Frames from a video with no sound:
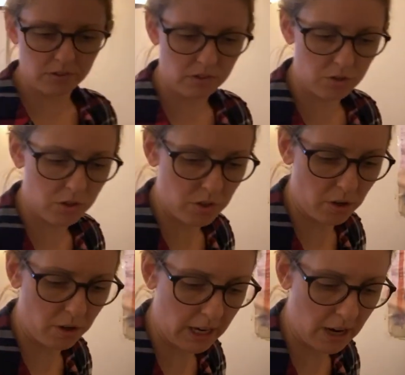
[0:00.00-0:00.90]
is just
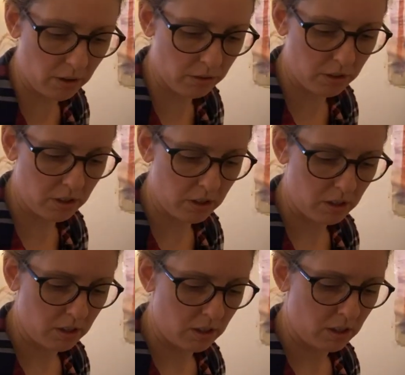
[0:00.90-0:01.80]
turning out.
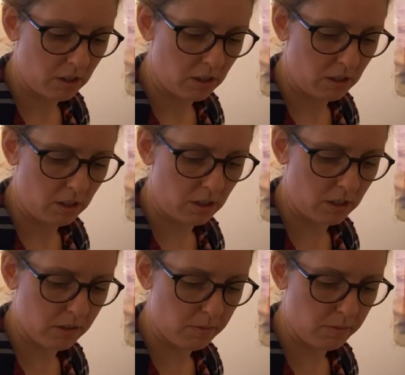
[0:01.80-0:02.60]
It is